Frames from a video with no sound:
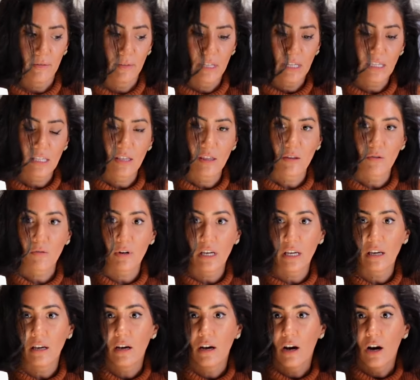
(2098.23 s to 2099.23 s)
these
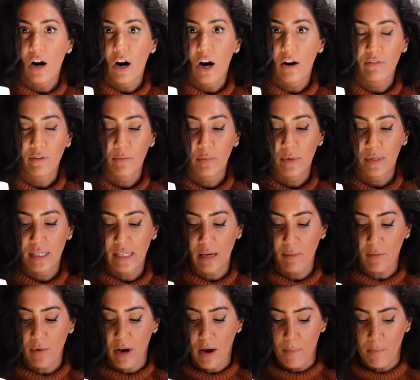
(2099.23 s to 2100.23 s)
three are from the
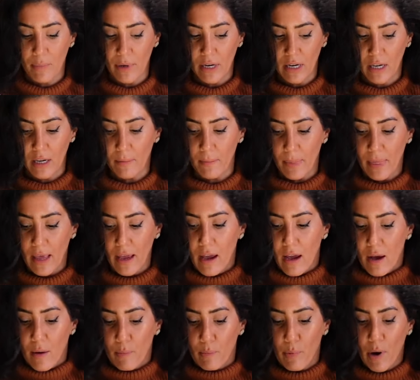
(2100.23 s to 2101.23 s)
same company,
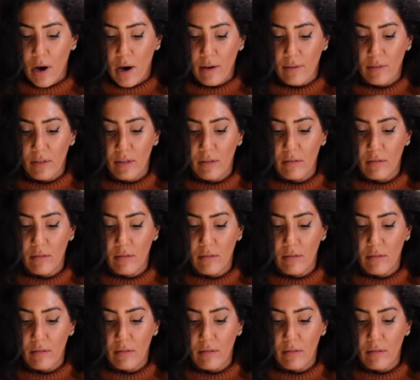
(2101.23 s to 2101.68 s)
but